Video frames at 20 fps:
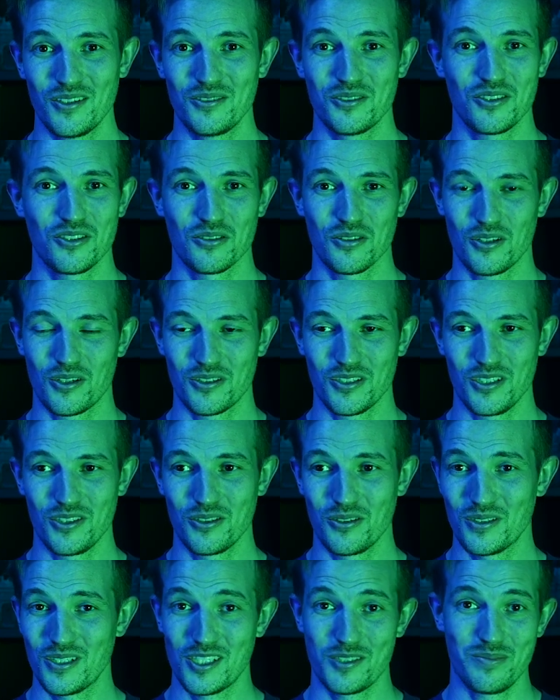you'll already
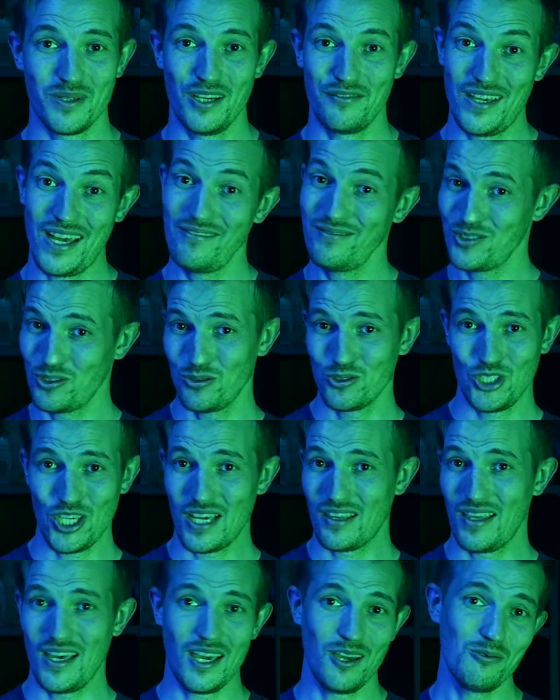know this, but if you haven't, go
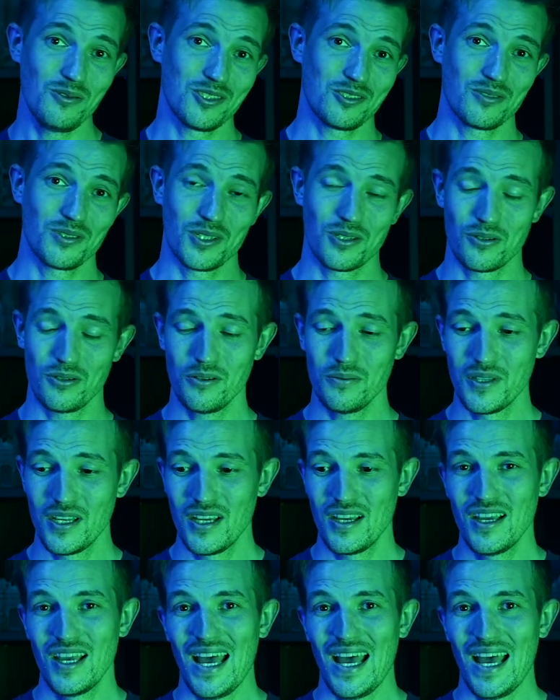check that out, it's really cool.